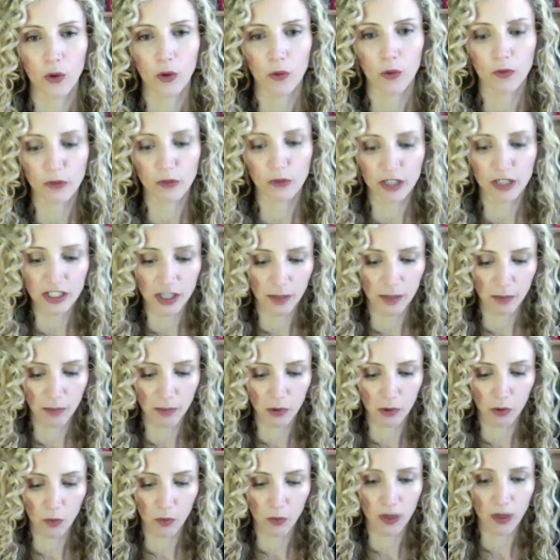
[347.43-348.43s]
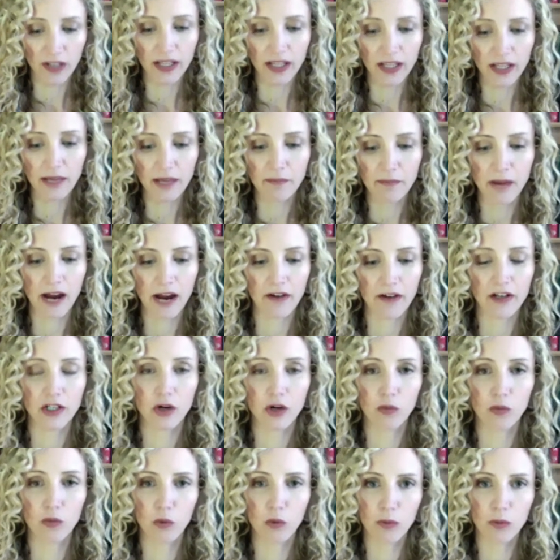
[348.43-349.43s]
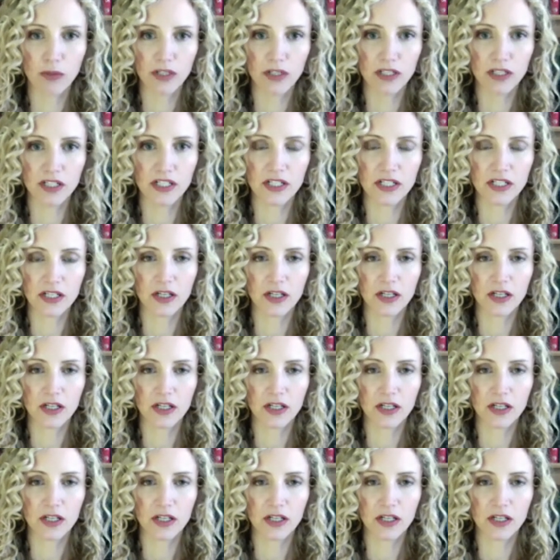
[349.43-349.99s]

for example, when they married, a woman's